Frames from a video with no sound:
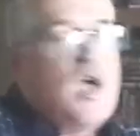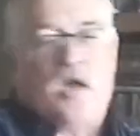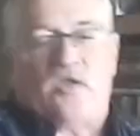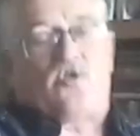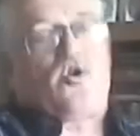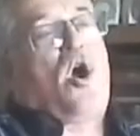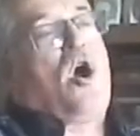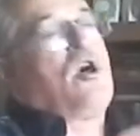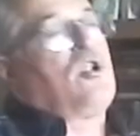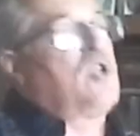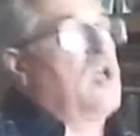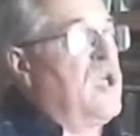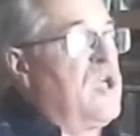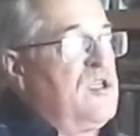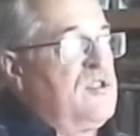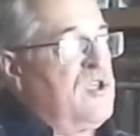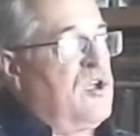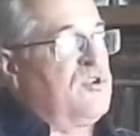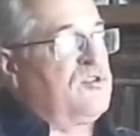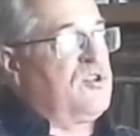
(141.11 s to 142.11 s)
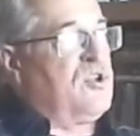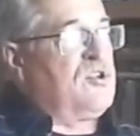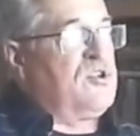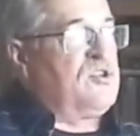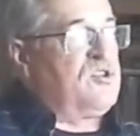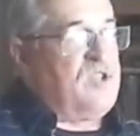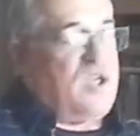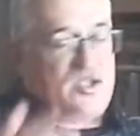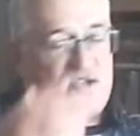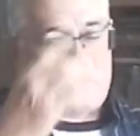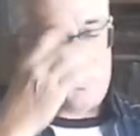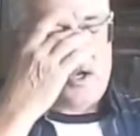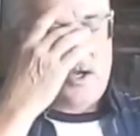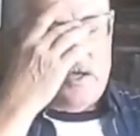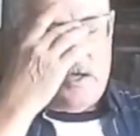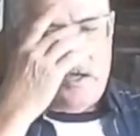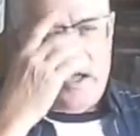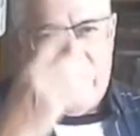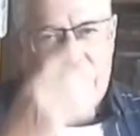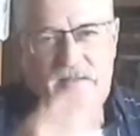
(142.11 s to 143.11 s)
and they're all laying there in the ditch,
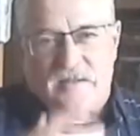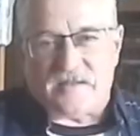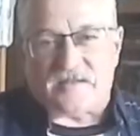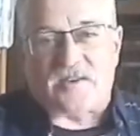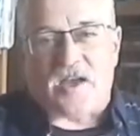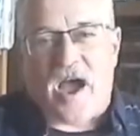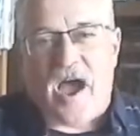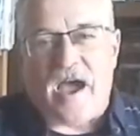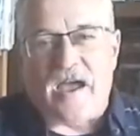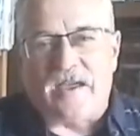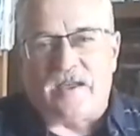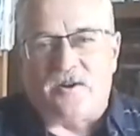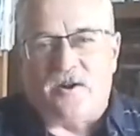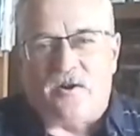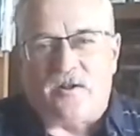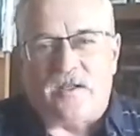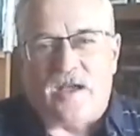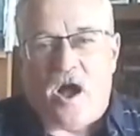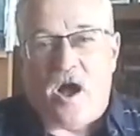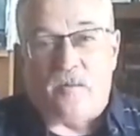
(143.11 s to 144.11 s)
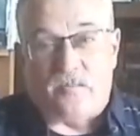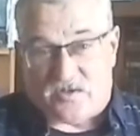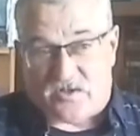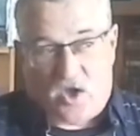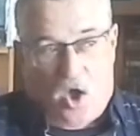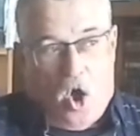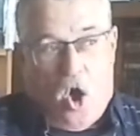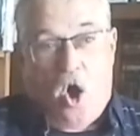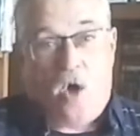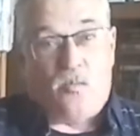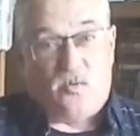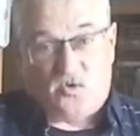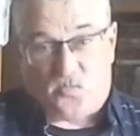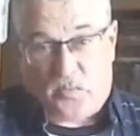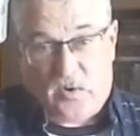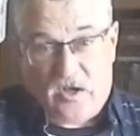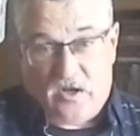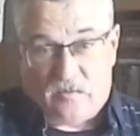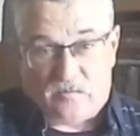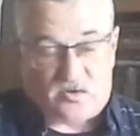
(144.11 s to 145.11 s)
and this guy, he almost
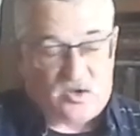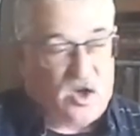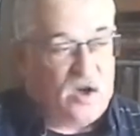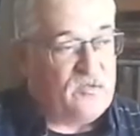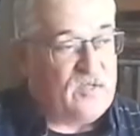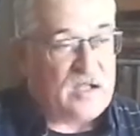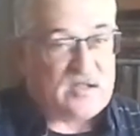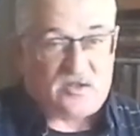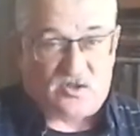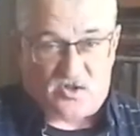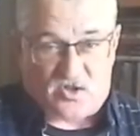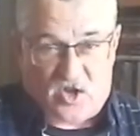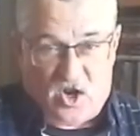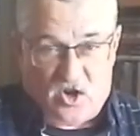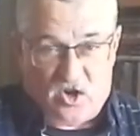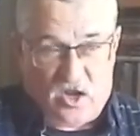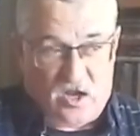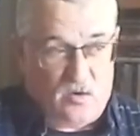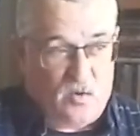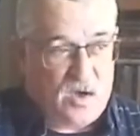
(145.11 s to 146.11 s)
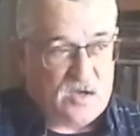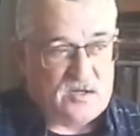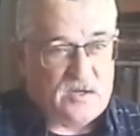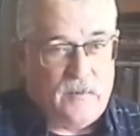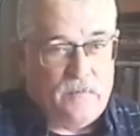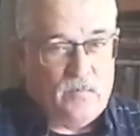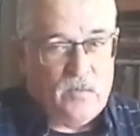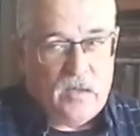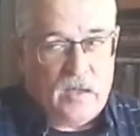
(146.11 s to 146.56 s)
peed himself. That's how scared he was.